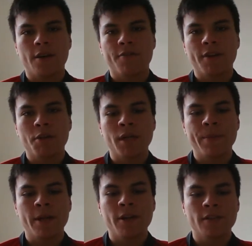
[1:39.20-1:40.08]
frequent
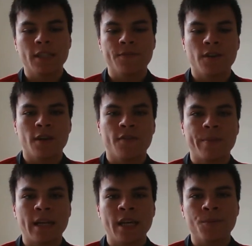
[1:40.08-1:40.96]
appearances for
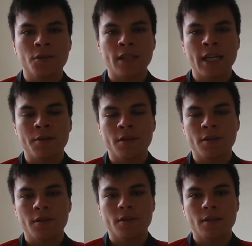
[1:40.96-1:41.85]
Ben Amos now
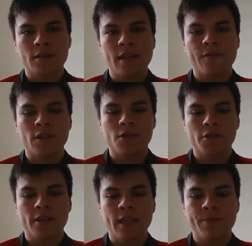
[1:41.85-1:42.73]
as their first
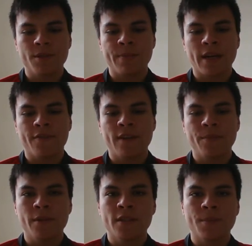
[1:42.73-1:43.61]
choice keeper is back
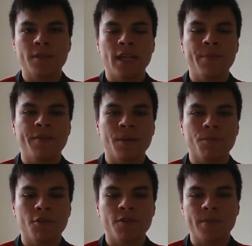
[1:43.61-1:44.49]
fit, but it's up to him. If he can
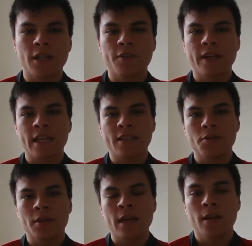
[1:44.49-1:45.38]
prove himself, I guess
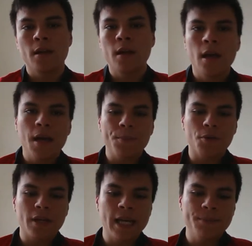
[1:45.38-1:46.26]
he'll get
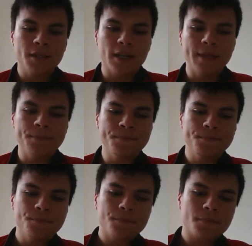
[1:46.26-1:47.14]
more game time.
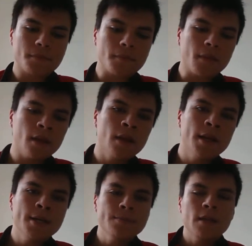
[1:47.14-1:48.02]

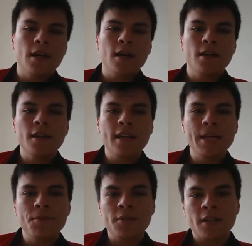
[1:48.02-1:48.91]
Another
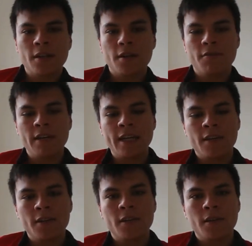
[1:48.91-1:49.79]
keeper who's had a really
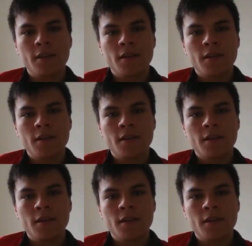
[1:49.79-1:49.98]
good